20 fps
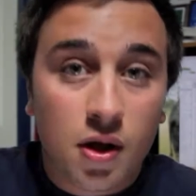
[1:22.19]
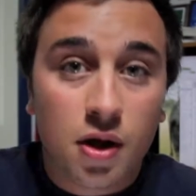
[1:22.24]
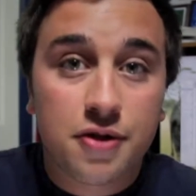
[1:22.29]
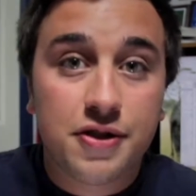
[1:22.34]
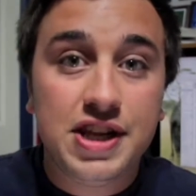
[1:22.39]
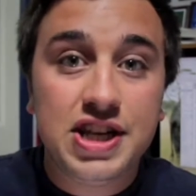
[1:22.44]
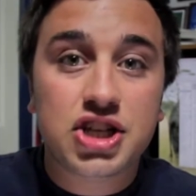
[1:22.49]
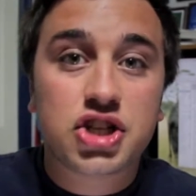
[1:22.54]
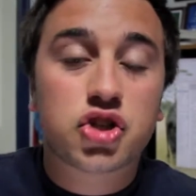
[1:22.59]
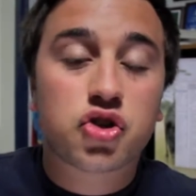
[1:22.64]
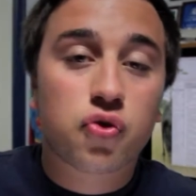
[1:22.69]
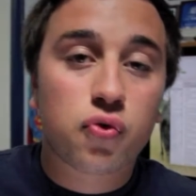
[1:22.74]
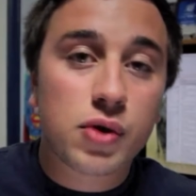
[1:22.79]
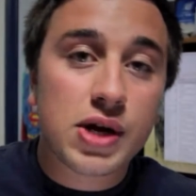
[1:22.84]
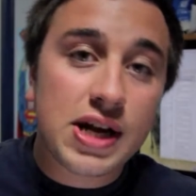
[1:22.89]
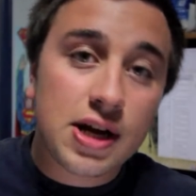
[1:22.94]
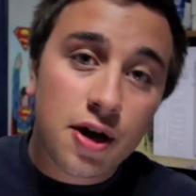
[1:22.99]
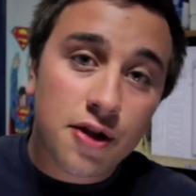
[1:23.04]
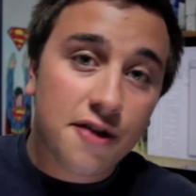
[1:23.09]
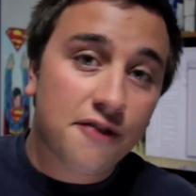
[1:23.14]
The
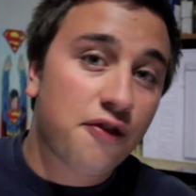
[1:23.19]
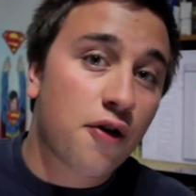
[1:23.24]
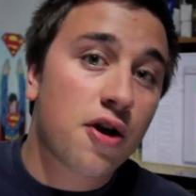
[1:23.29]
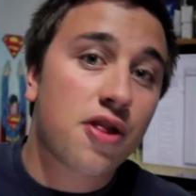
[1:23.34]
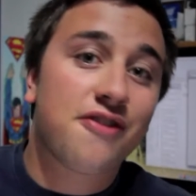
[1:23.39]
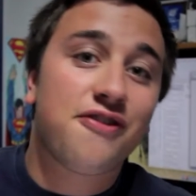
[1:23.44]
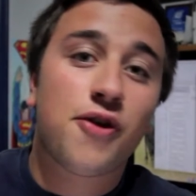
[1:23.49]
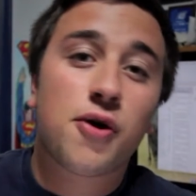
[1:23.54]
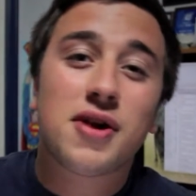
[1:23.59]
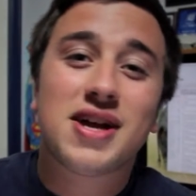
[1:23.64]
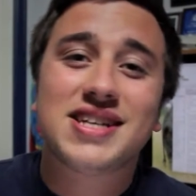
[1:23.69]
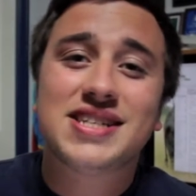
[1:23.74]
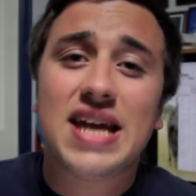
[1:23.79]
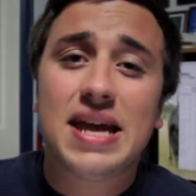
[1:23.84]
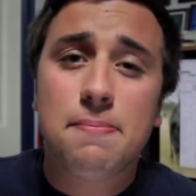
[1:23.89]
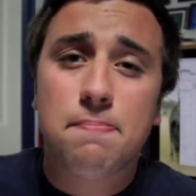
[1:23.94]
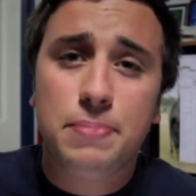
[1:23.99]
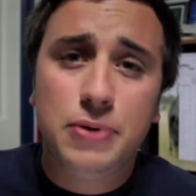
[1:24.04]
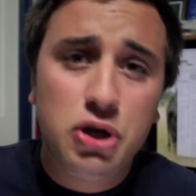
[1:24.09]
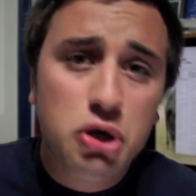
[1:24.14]
screen on the front of the phone is
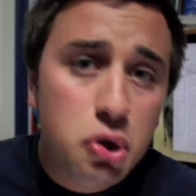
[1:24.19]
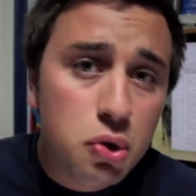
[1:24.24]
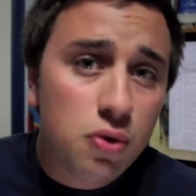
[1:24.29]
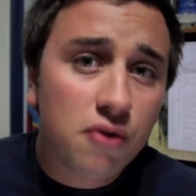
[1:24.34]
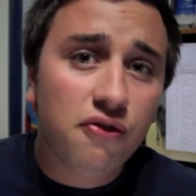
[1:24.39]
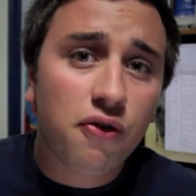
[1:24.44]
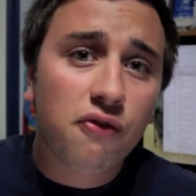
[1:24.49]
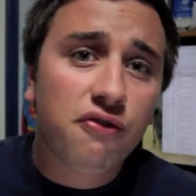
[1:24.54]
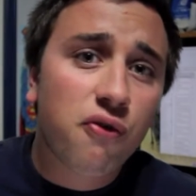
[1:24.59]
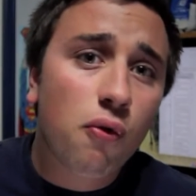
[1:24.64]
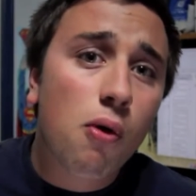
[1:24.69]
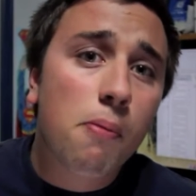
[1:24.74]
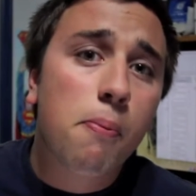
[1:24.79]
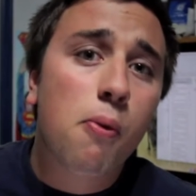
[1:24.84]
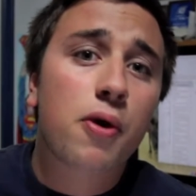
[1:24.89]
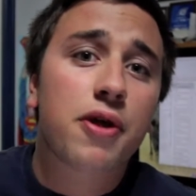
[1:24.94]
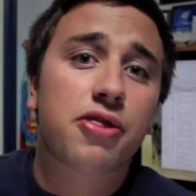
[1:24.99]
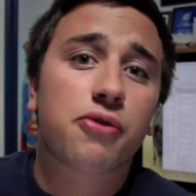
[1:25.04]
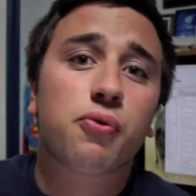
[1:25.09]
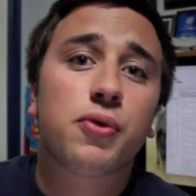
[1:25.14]
a beautiful
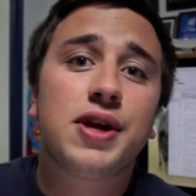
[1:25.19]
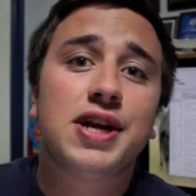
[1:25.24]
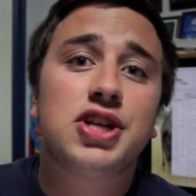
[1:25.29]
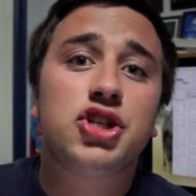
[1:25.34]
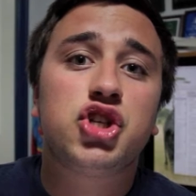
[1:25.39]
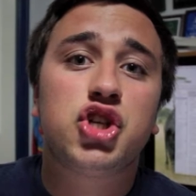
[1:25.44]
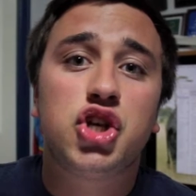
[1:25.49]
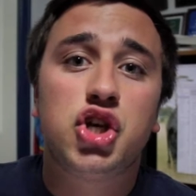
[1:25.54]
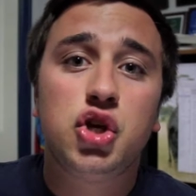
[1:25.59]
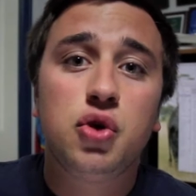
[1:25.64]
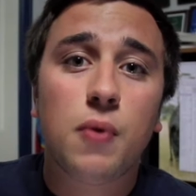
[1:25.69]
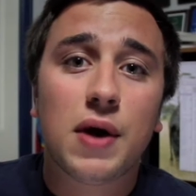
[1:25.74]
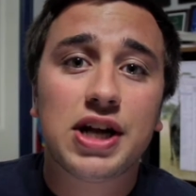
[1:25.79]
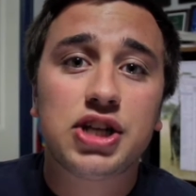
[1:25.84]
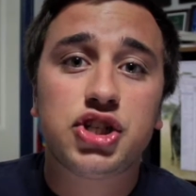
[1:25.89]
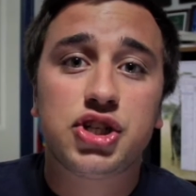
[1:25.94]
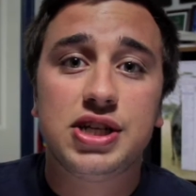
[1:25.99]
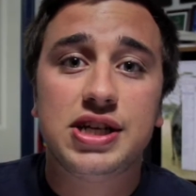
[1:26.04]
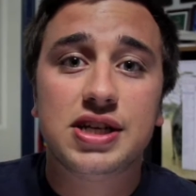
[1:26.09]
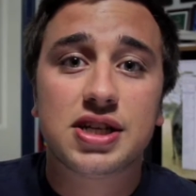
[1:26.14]
4.3-inch
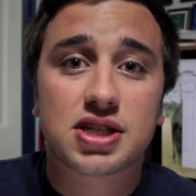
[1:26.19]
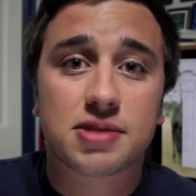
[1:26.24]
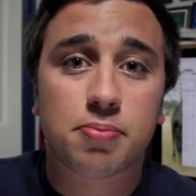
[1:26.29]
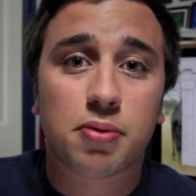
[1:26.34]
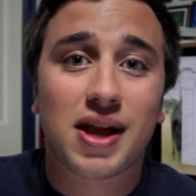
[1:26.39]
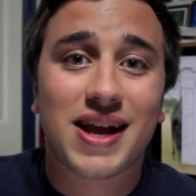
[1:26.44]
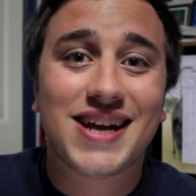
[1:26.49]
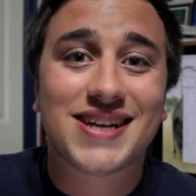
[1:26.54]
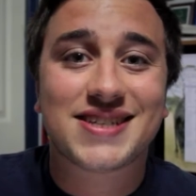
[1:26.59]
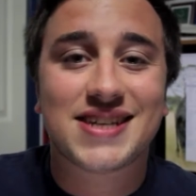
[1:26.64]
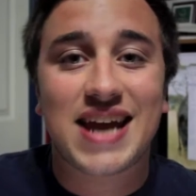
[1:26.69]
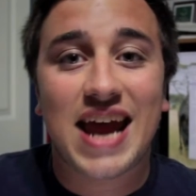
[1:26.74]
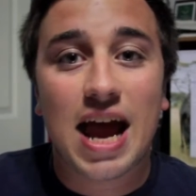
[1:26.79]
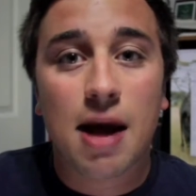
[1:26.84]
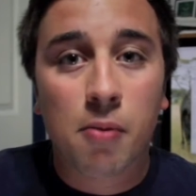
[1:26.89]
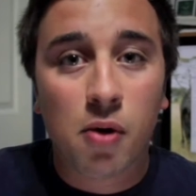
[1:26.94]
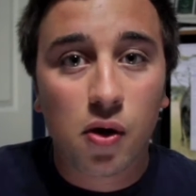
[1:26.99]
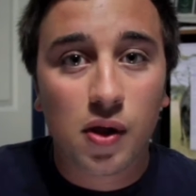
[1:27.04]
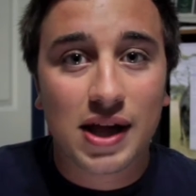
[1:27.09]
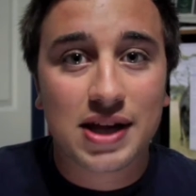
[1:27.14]
QHD display. It's an
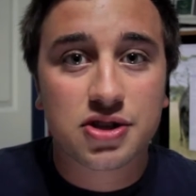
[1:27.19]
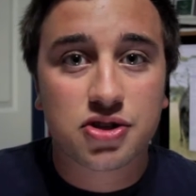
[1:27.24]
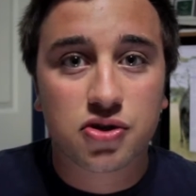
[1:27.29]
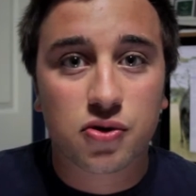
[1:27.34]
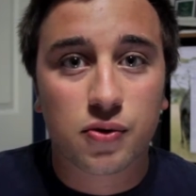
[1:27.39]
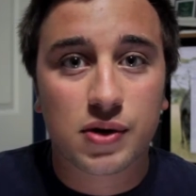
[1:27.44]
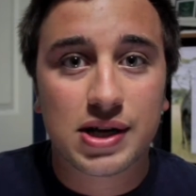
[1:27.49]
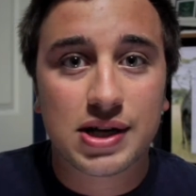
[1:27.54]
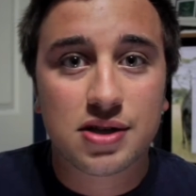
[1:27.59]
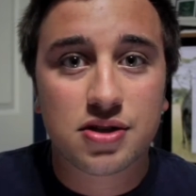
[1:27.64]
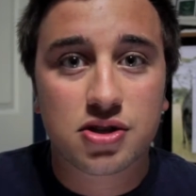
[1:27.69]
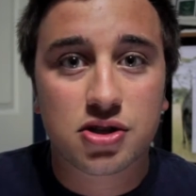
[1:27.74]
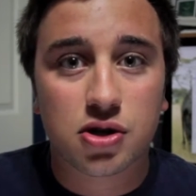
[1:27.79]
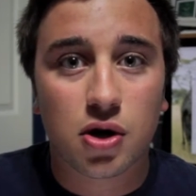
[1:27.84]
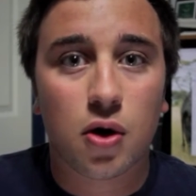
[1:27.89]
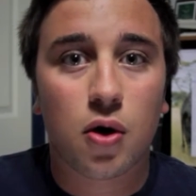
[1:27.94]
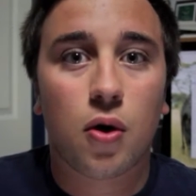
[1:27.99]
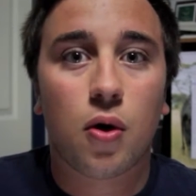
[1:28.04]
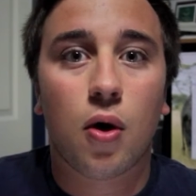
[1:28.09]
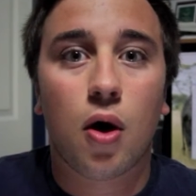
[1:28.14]
AMOLED screen,
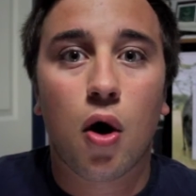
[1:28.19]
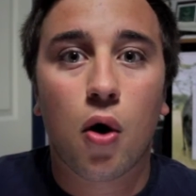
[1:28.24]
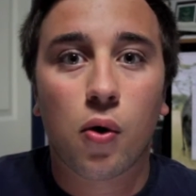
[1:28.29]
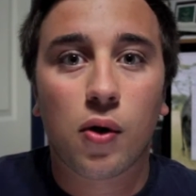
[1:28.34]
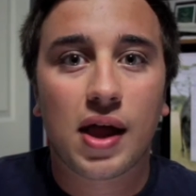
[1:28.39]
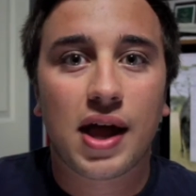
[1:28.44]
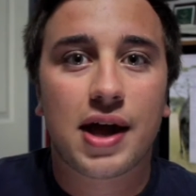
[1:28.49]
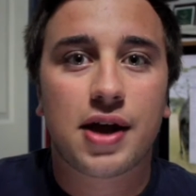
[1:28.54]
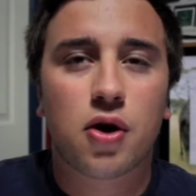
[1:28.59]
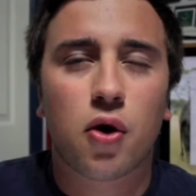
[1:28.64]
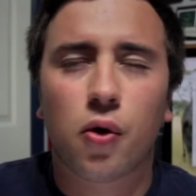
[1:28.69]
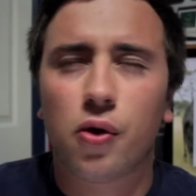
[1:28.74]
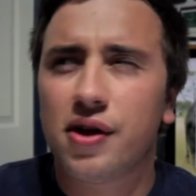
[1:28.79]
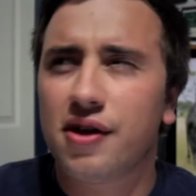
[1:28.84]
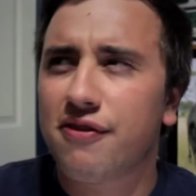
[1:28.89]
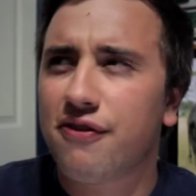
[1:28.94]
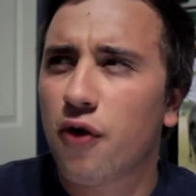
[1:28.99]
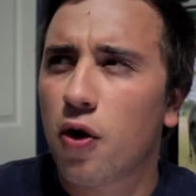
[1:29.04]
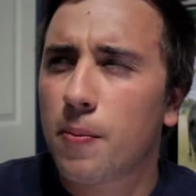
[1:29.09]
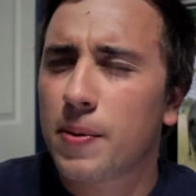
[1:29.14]
so OLED,
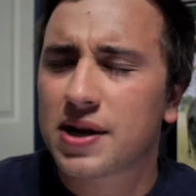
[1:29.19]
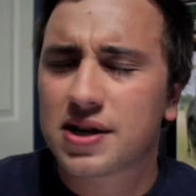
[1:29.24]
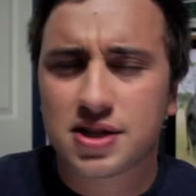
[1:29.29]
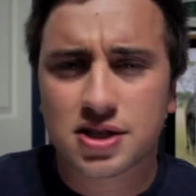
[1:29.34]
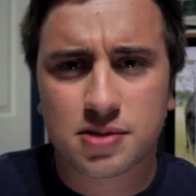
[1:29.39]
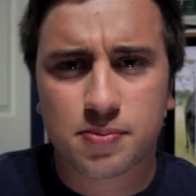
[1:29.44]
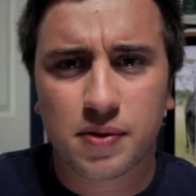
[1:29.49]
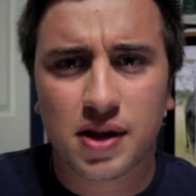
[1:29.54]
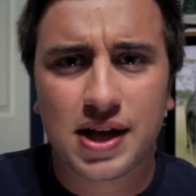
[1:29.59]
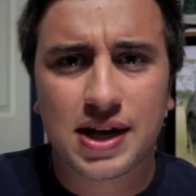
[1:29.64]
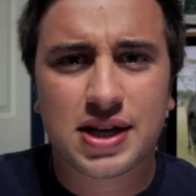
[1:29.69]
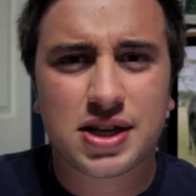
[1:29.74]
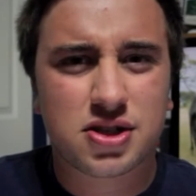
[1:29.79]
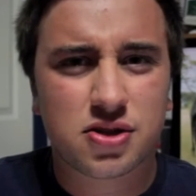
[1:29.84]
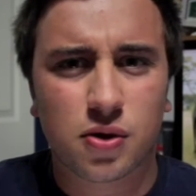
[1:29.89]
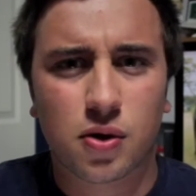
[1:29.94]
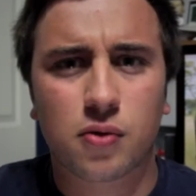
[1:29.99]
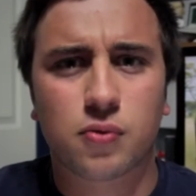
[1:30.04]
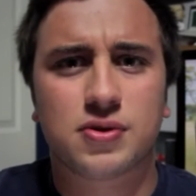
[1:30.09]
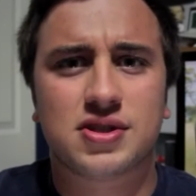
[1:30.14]
oleophobic display,
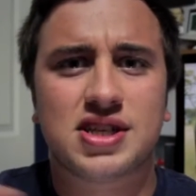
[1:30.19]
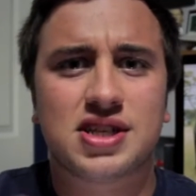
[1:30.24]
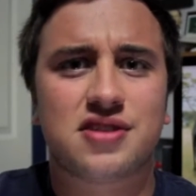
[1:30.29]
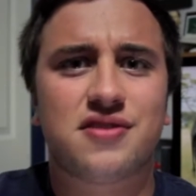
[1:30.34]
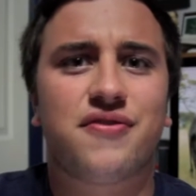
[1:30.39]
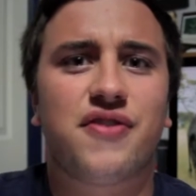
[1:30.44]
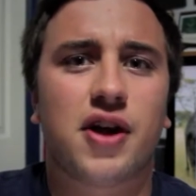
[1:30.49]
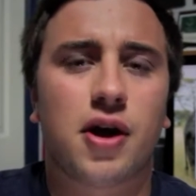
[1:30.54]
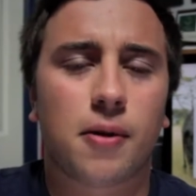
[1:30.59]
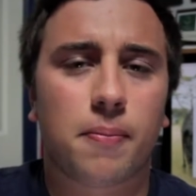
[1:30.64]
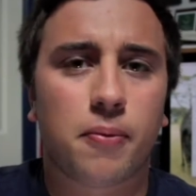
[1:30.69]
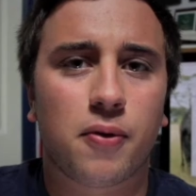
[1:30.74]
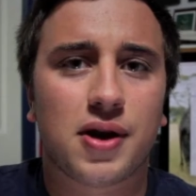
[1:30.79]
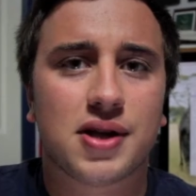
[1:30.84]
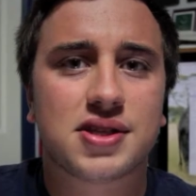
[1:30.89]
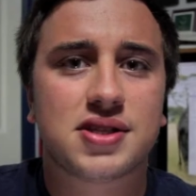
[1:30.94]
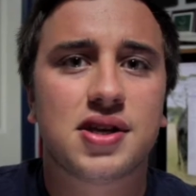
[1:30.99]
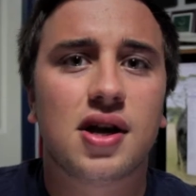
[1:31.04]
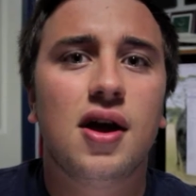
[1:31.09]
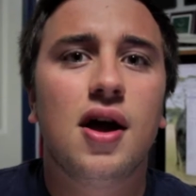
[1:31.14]
so it resists
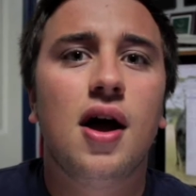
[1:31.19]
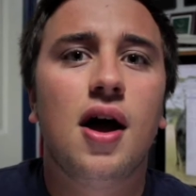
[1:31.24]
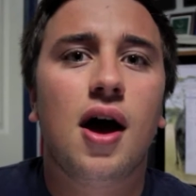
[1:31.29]
fingerprints.